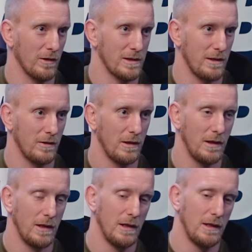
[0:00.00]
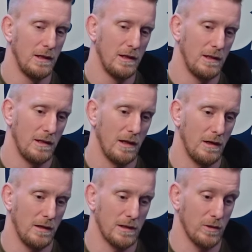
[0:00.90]
looks now.
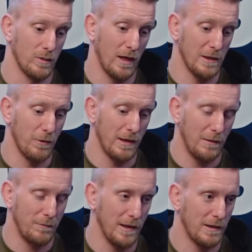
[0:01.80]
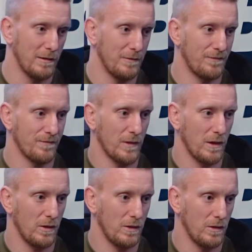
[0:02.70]
Uh, so as well as putting that big,
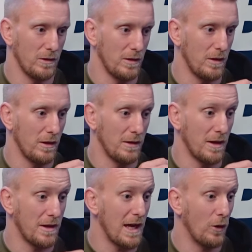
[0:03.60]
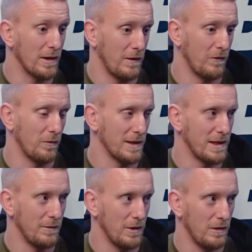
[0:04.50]
the, the nail down through my
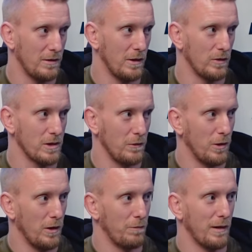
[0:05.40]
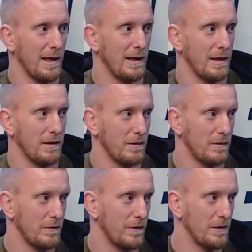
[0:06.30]
tibia, they also put a plate and
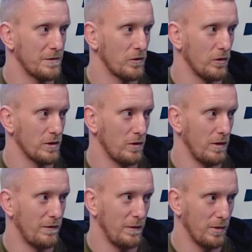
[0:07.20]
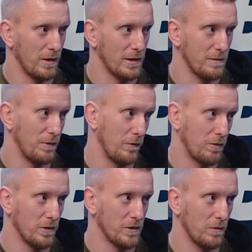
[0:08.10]
five screws on my fibula because both
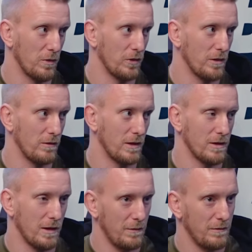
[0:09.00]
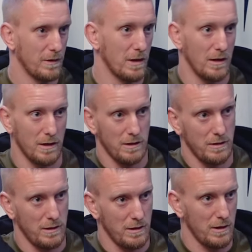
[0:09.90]
bones were broken, right? So they cut
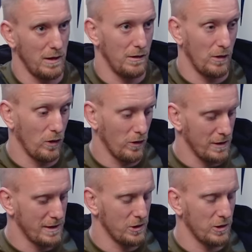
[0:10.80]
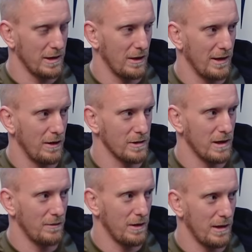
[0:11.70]
a longer incision down the
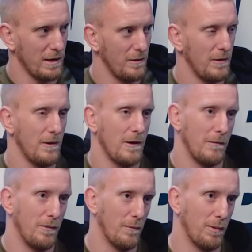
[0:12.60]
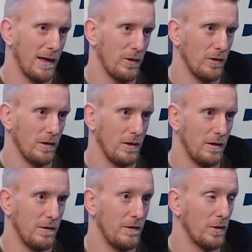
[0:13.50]
outside of my leg and put a plate on
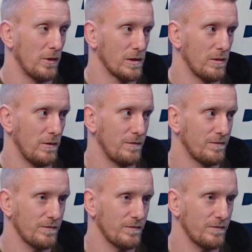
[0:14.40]
the fibula as well.